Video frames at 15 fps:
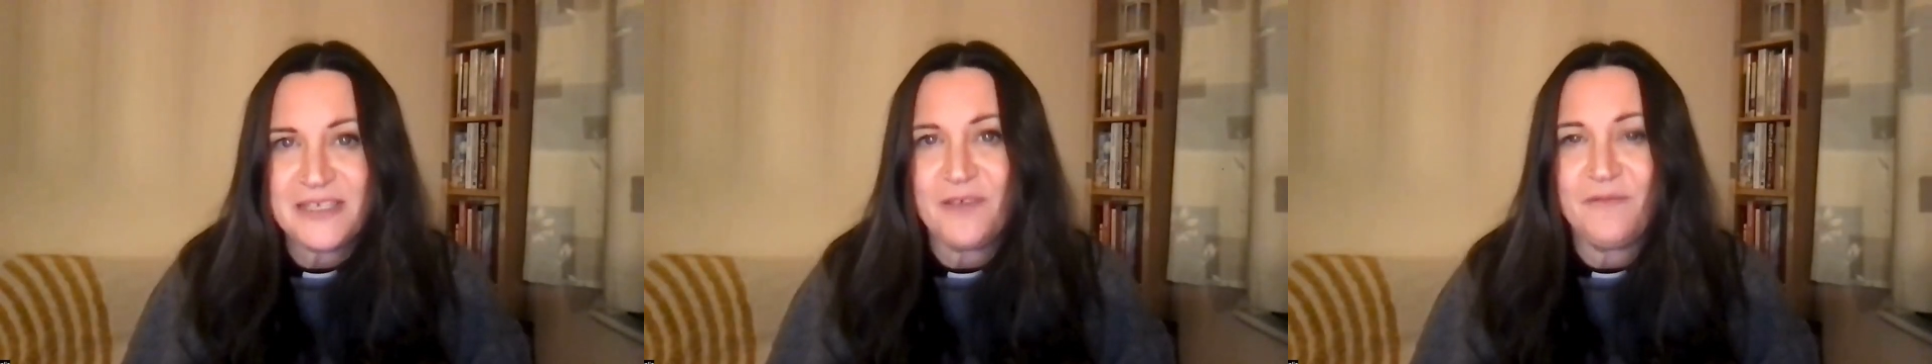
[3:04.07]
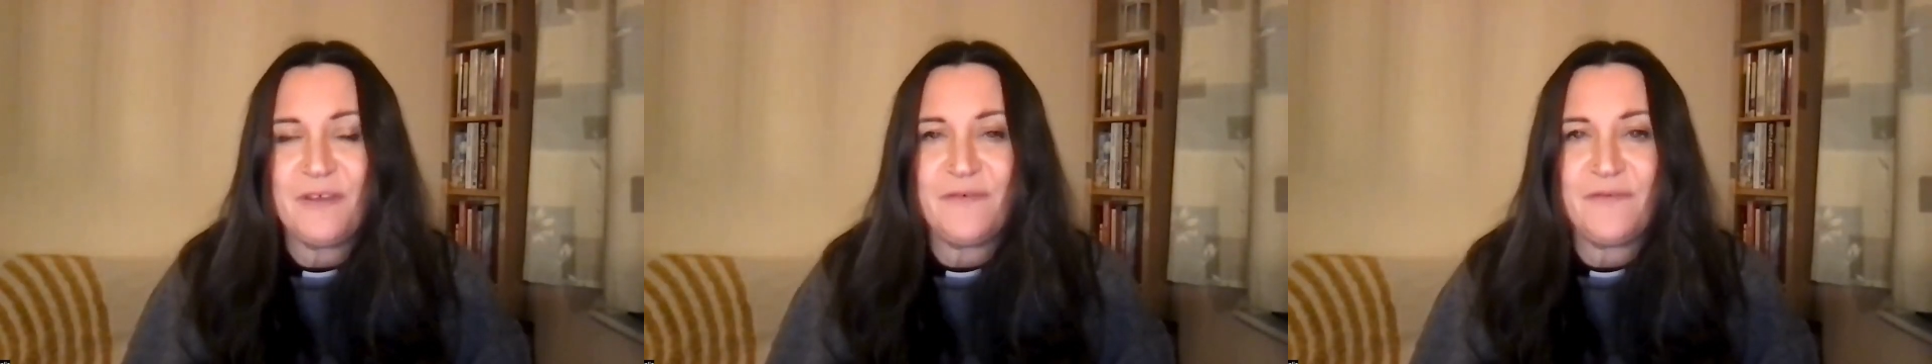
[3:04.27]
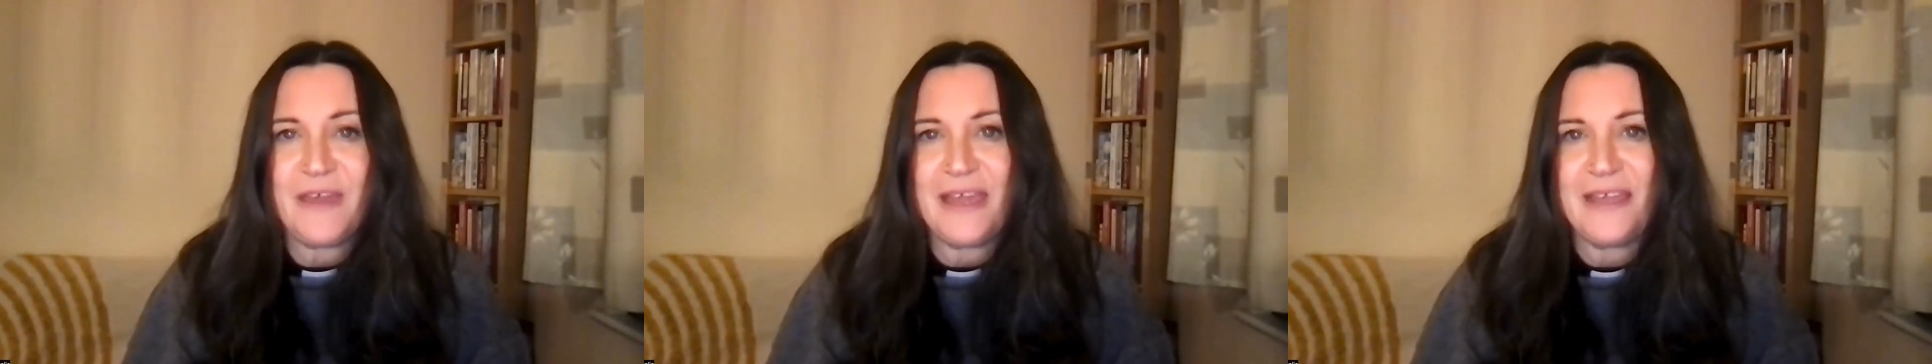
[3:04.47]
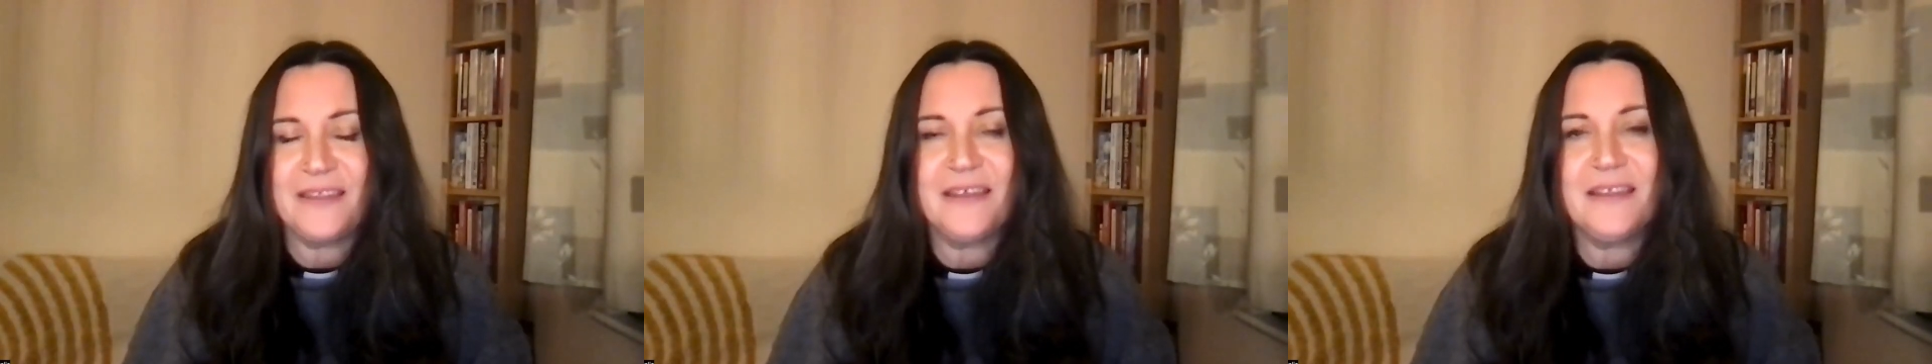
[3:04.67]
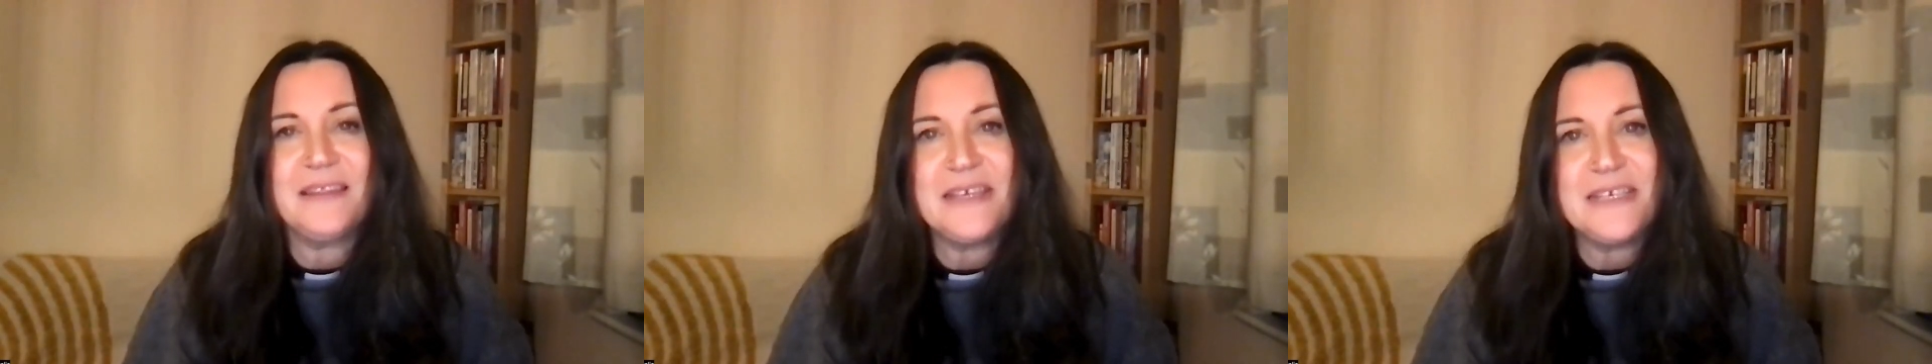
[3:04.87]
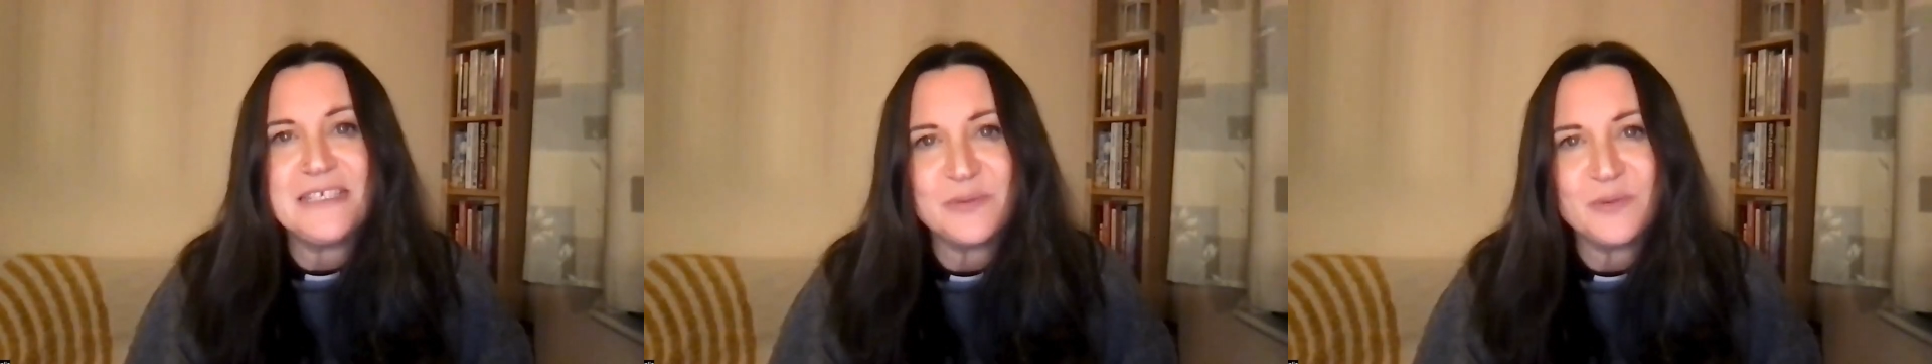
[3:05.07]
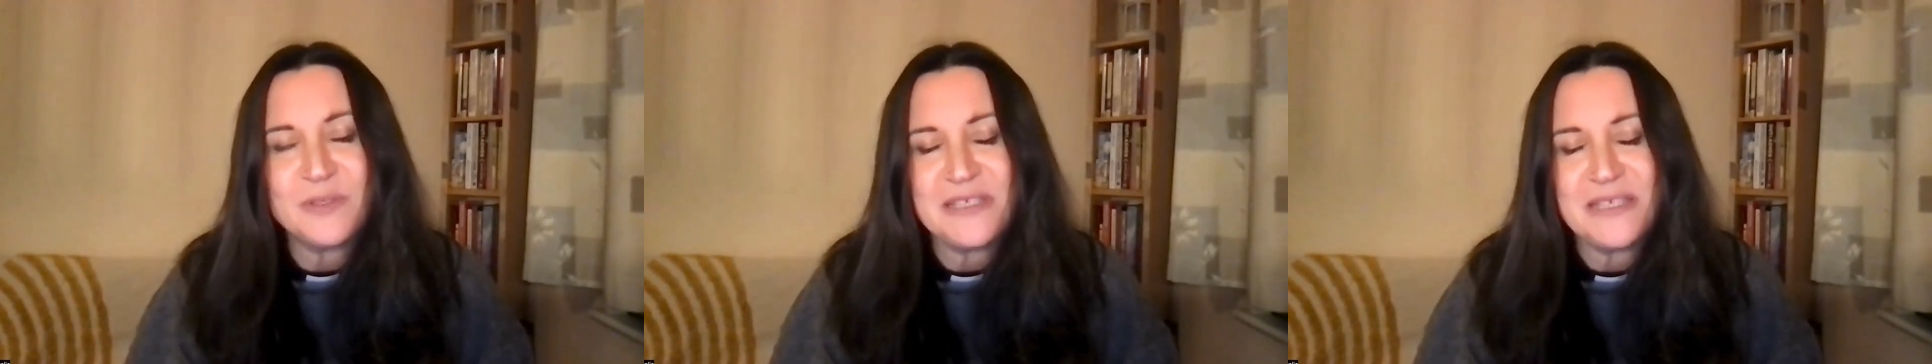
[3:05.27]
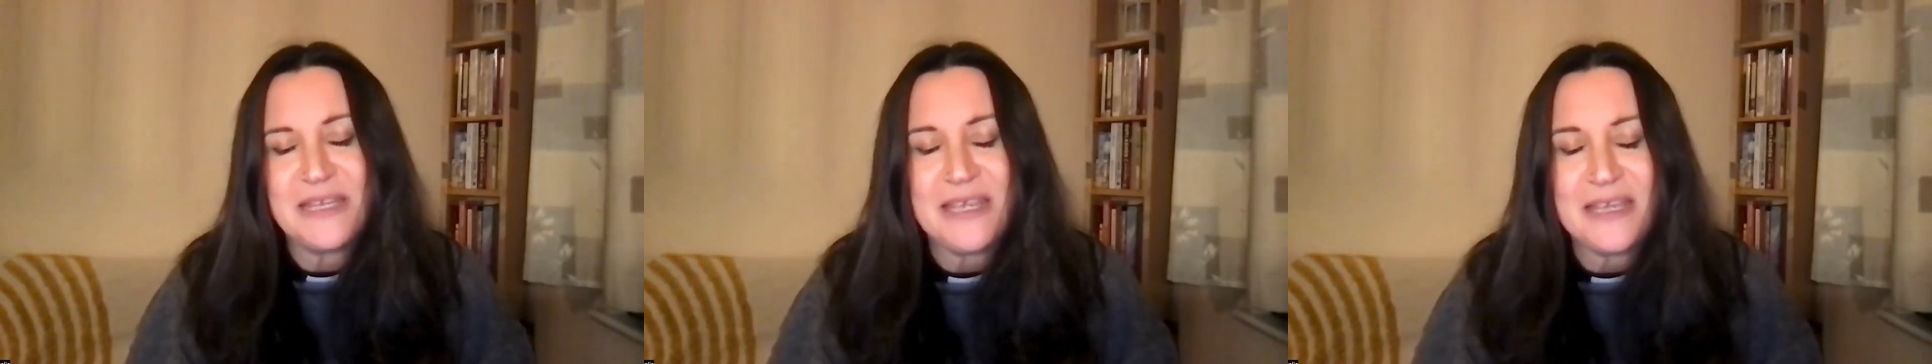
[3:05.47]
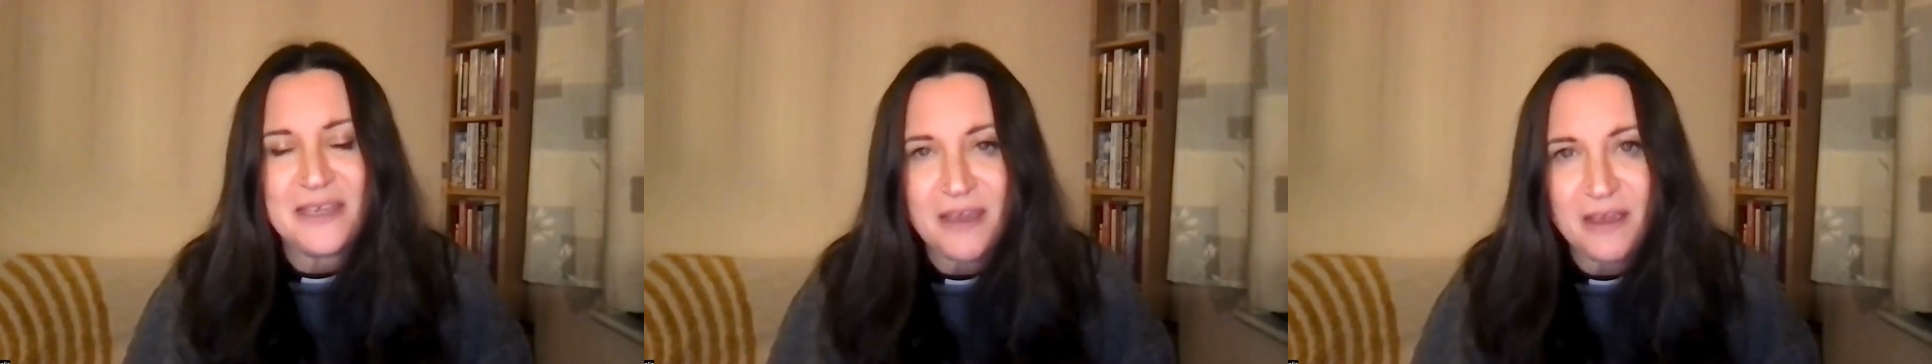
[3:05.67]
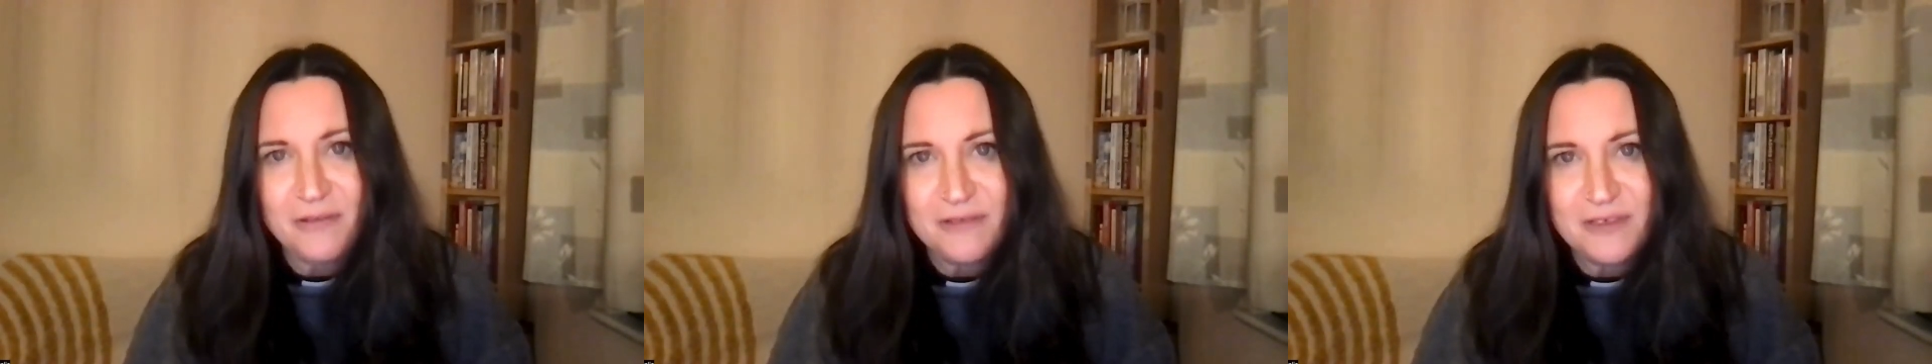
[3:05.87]
of the fact that this was an
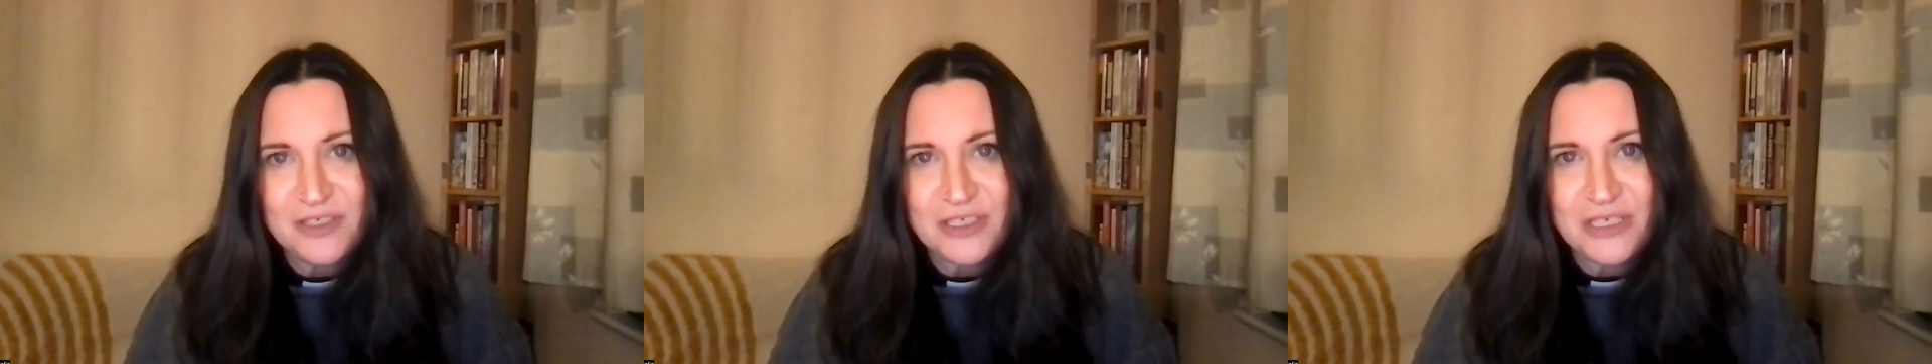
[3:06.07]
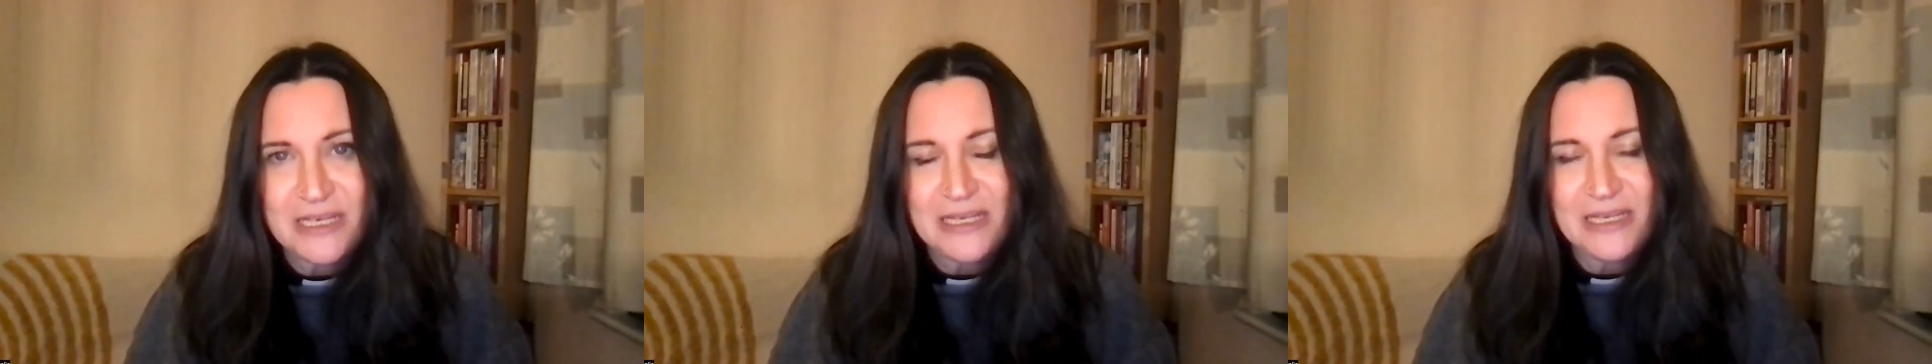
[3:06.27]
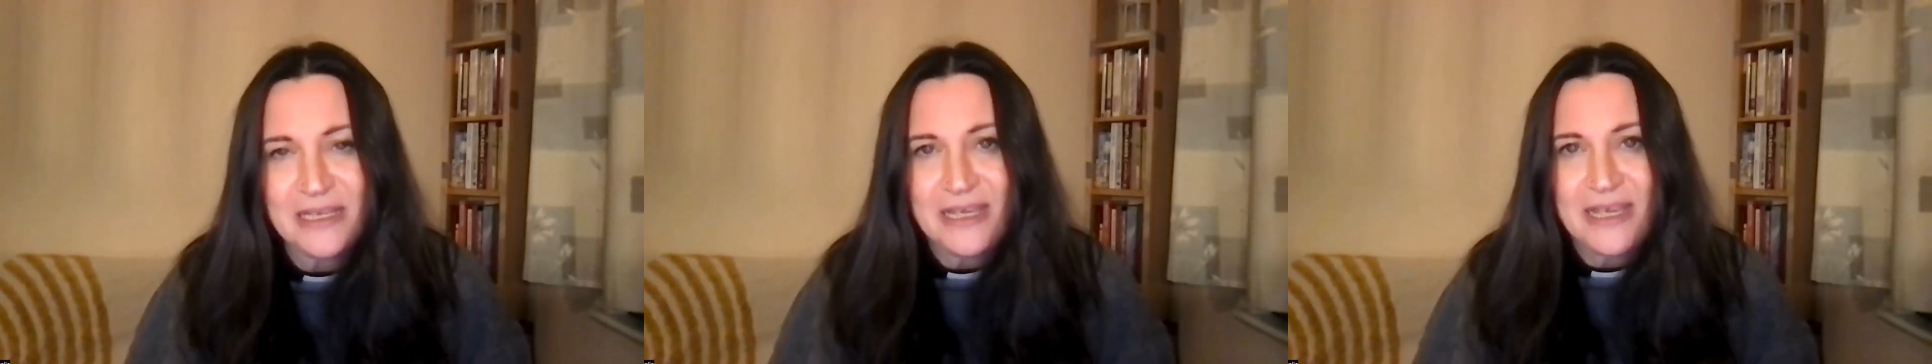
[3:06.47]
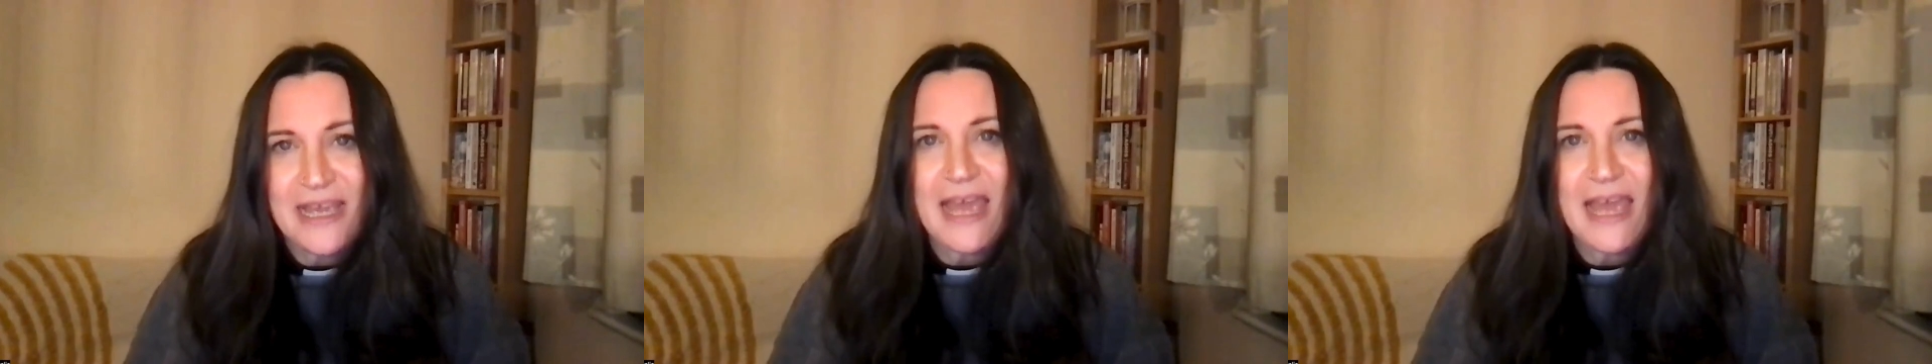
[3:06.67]
encouraging